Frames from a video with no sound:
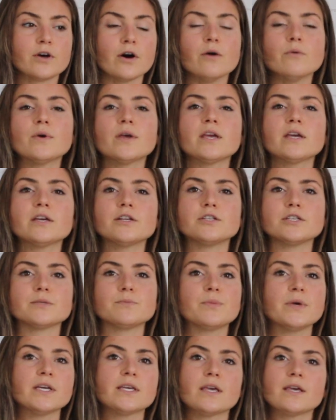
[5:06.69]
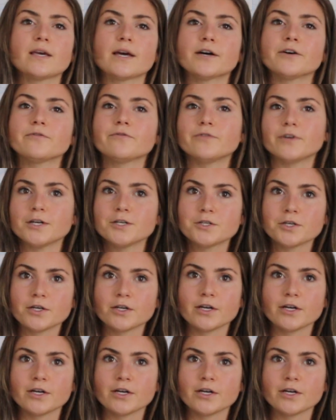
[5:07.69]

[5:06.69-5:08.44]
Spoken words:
going and just picking out fresh